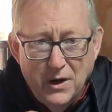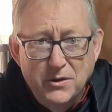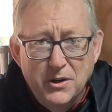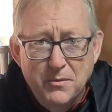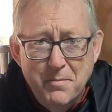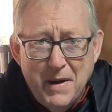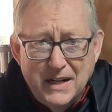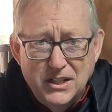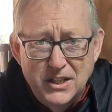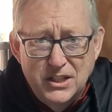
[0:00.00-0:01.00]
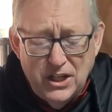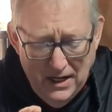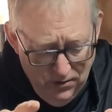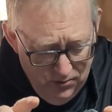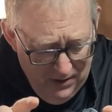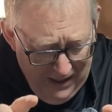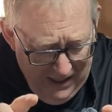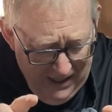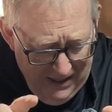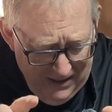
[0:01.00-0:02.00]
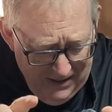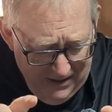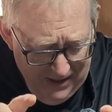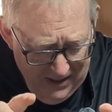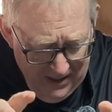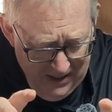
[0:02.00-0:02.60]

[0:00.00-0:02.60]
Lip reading: Welcome back to the channel, and